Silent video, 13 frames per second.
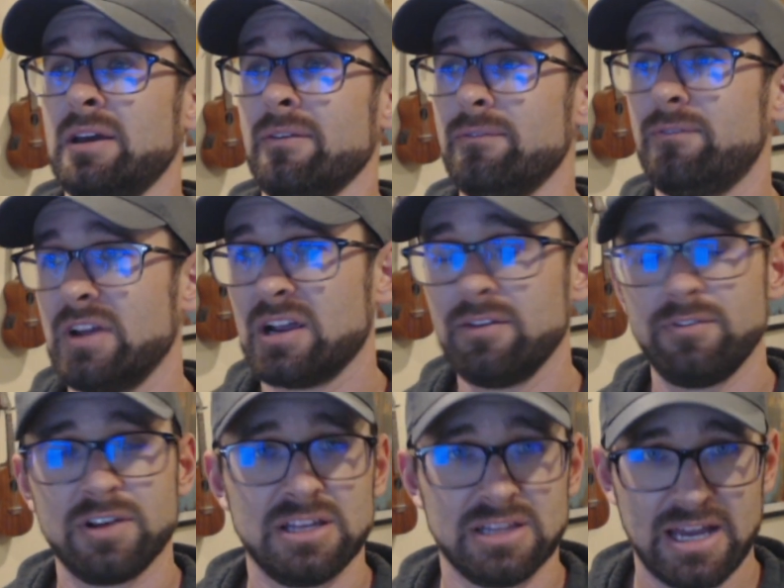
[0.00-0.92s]
Very,
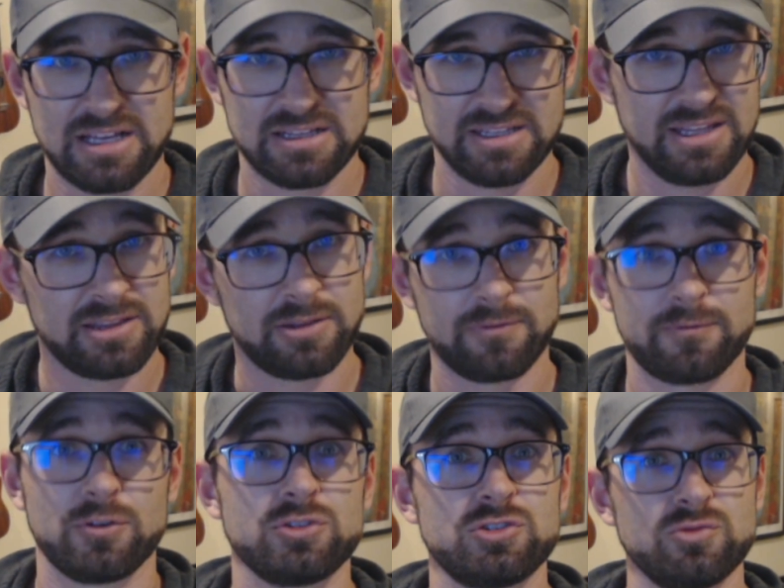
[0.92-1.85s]
very likely that the
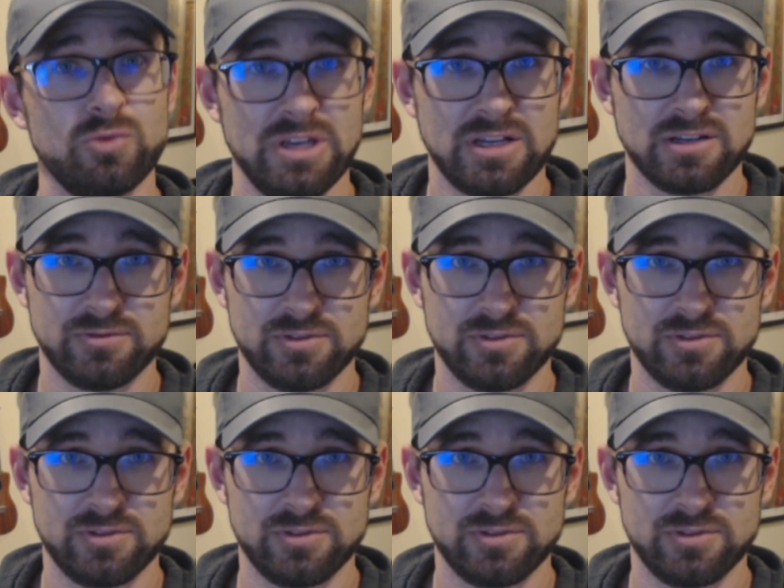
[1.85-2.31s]
first week of